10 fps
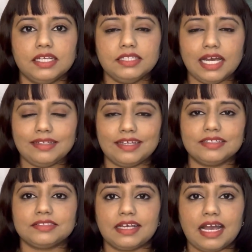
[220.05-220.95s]
In that
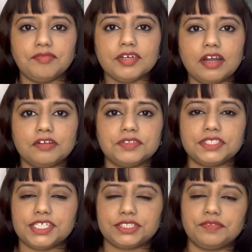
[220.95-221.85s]
case, have the
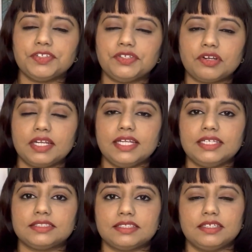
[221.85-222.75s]
conversation with your
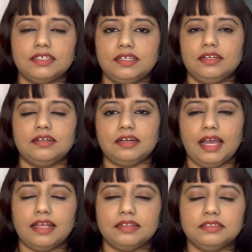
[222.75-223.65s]
leads
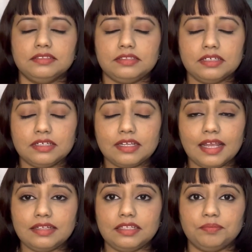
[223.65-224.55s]
and
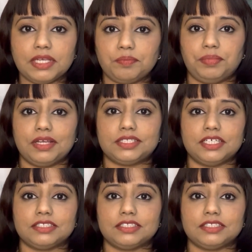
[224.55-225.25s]
get the big picture.